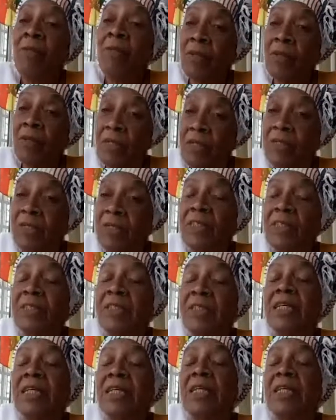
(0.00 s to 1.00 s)

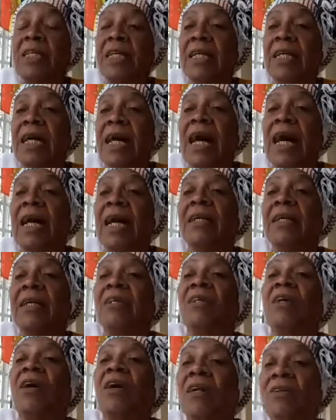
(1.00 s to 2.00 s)
succeeded, and
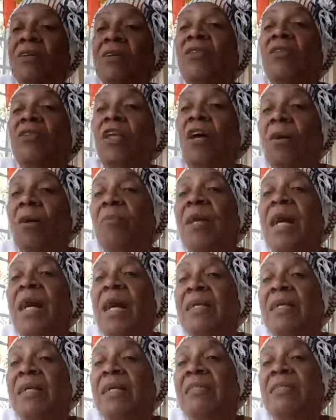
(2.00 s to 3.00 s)
got the job
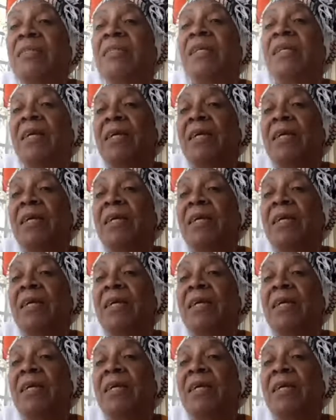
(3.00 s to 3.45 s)
as the